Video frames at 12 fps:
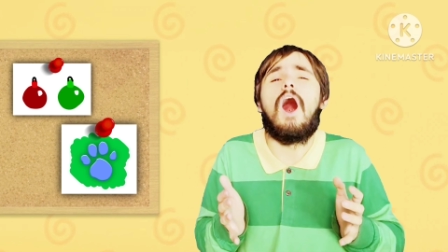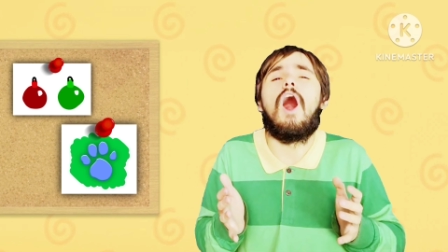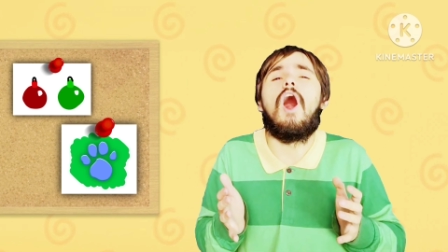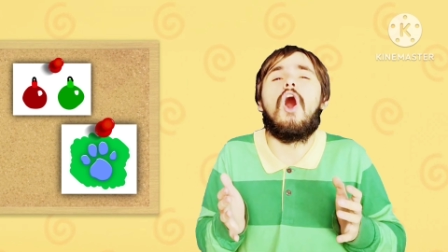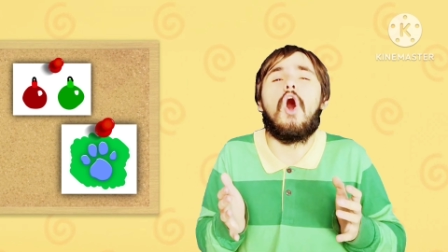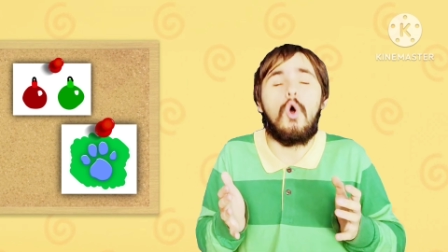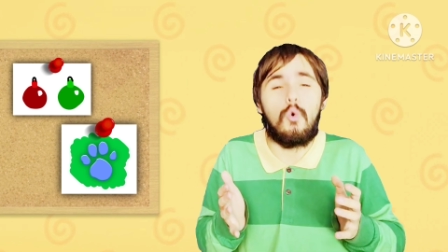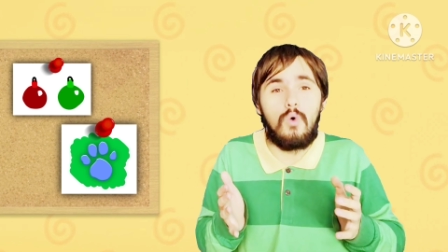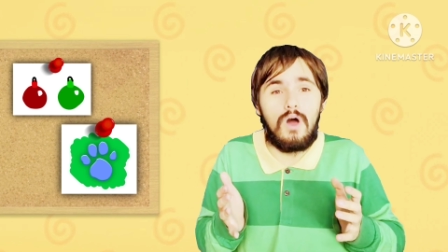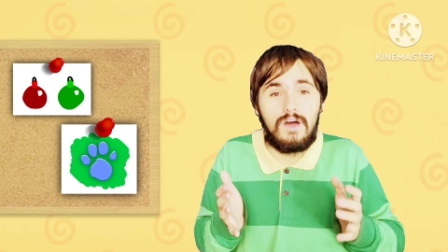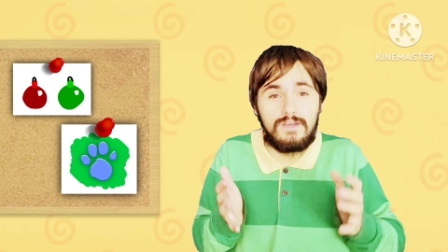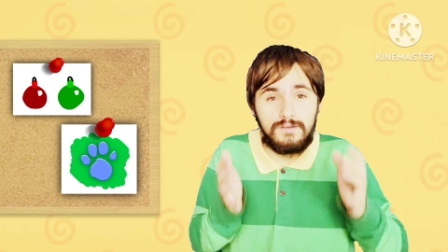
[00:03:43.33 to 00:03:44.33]

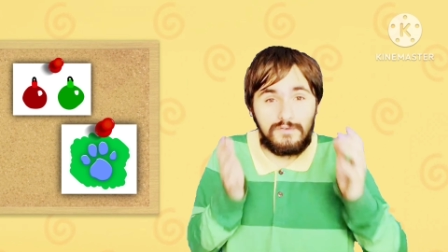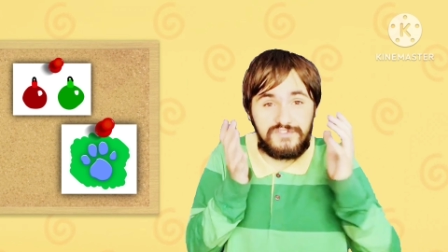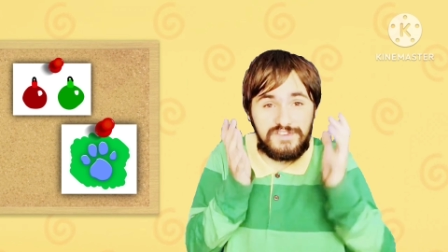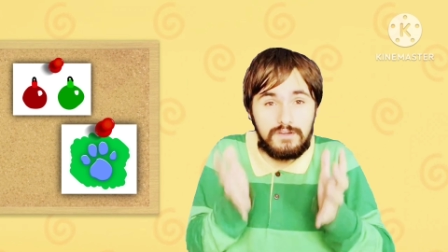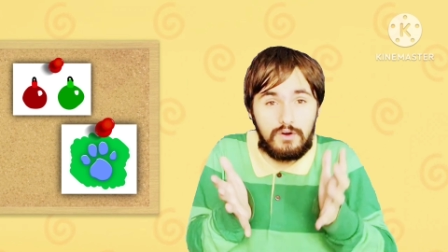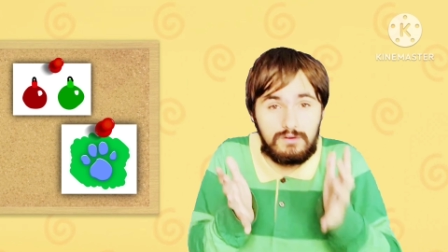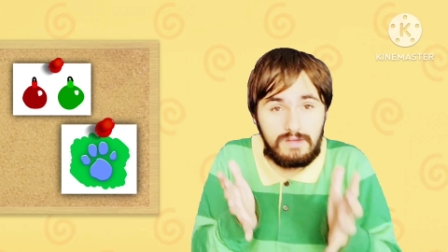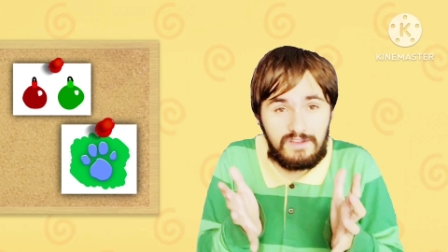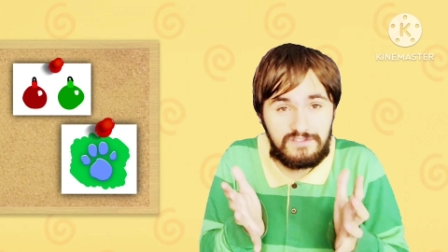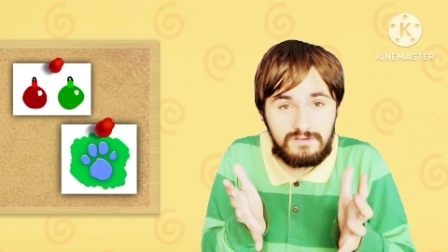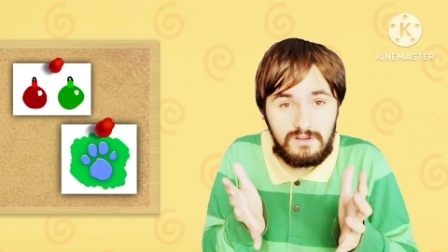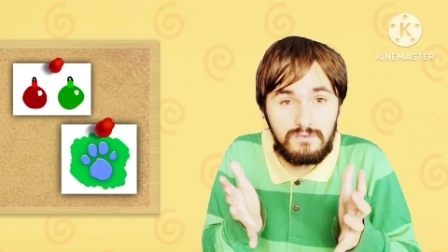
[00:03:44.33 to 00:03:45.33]
Oh, you see our
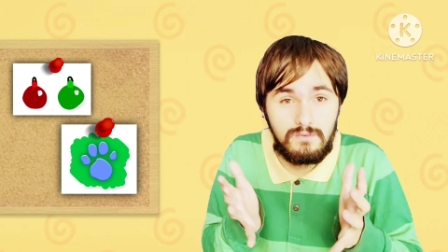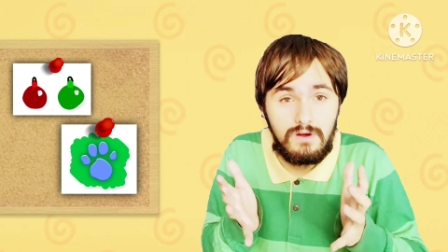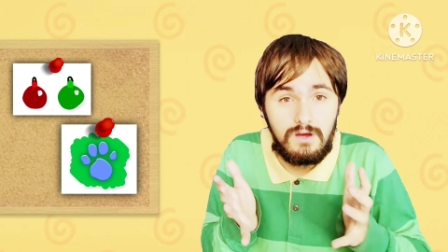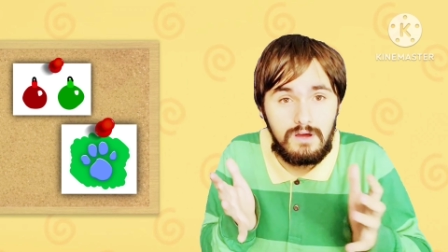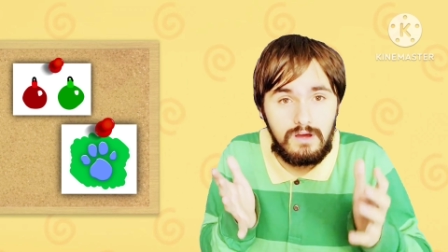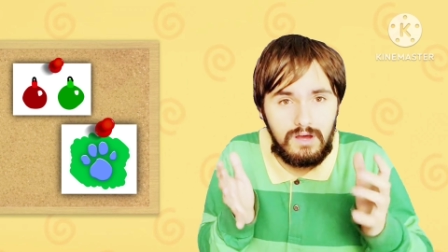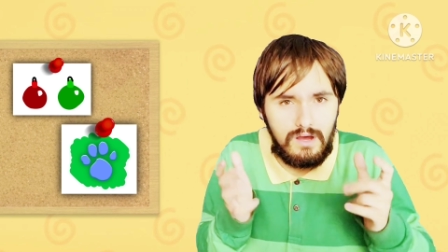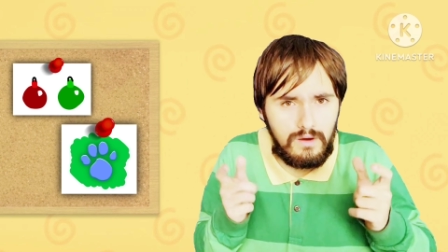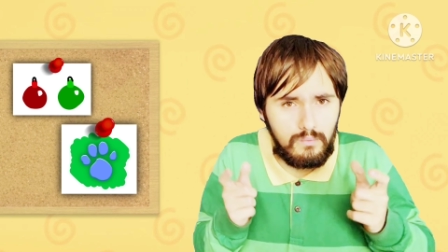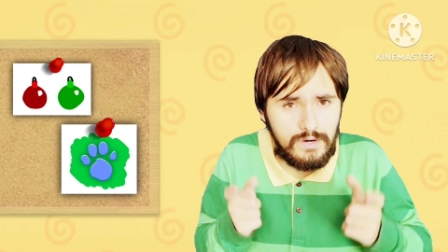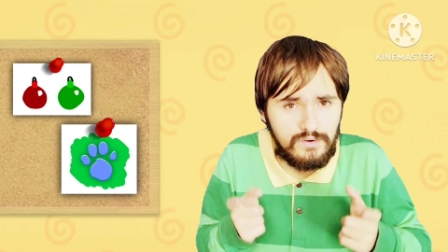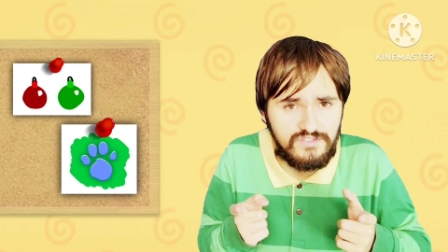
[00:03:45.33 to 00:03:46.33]
last clue.
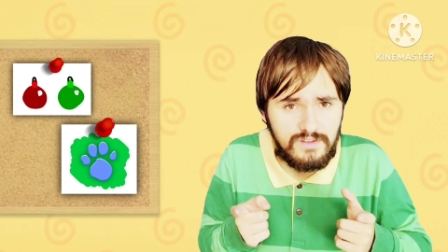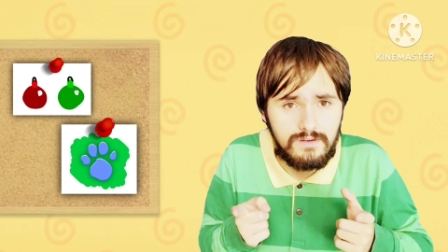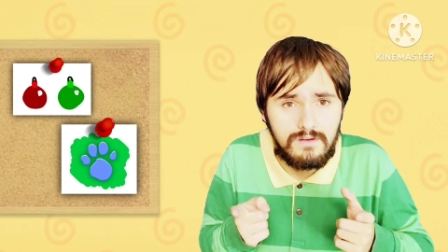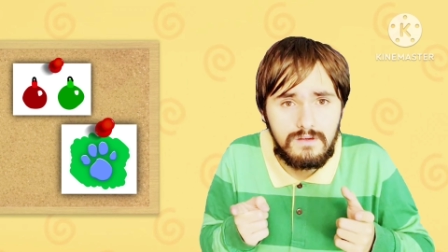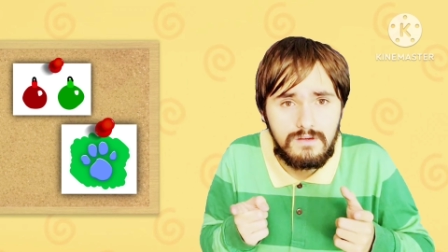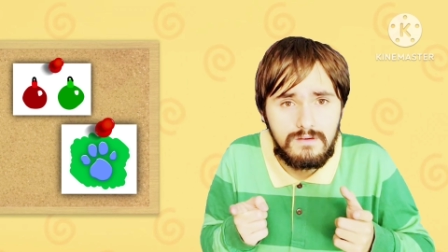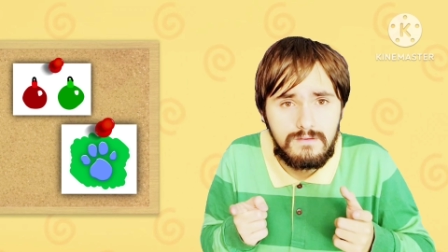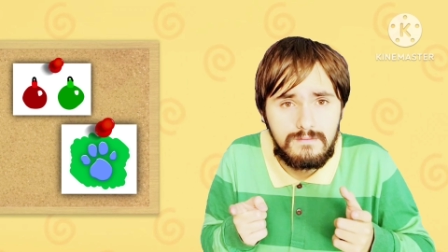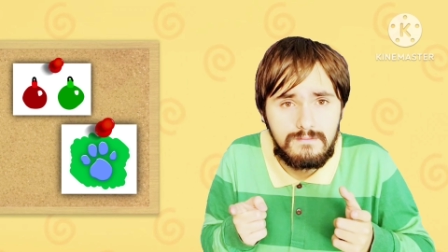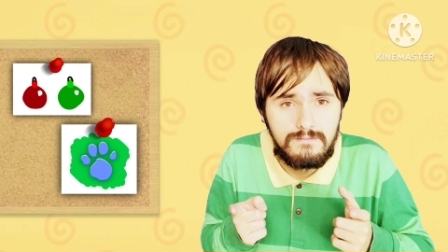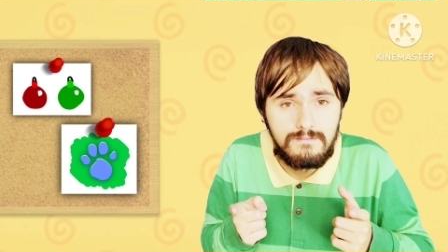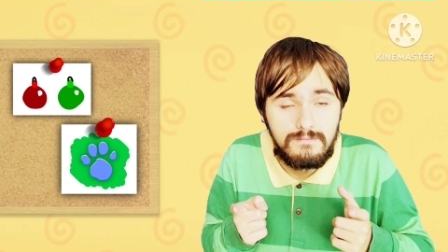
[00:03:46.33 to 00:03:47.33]
Uh, where is it? Right
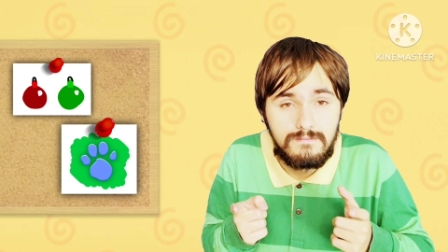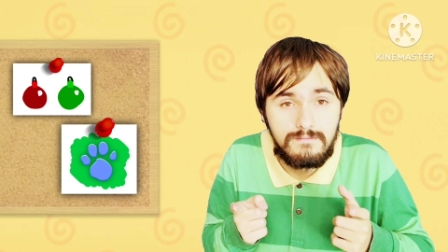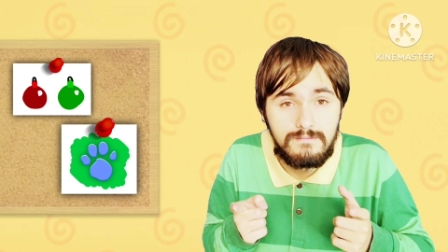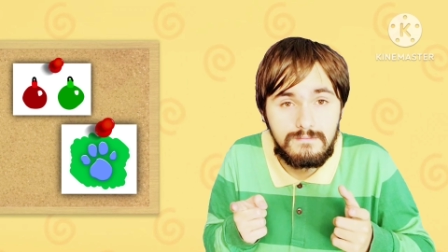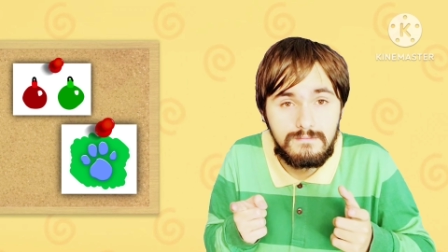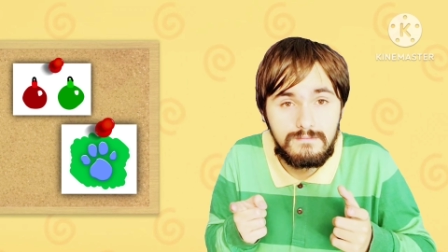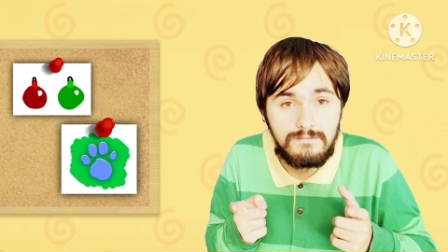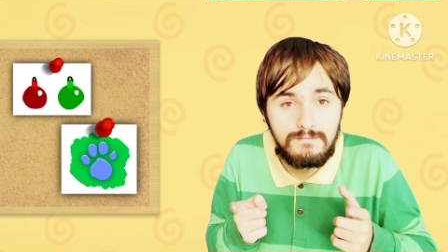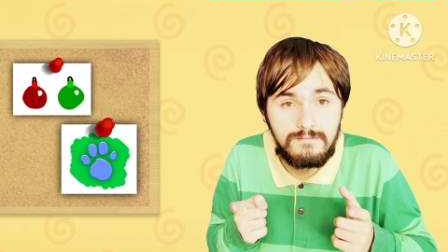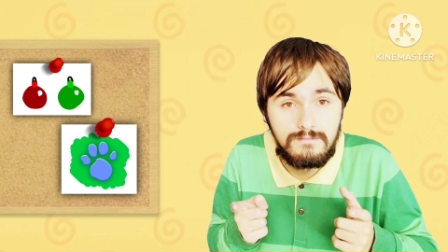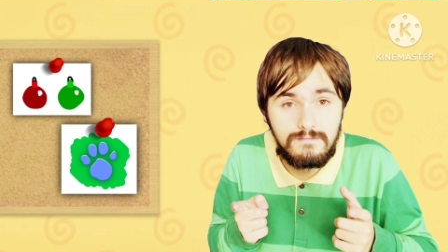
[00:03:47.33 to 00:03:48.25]
there!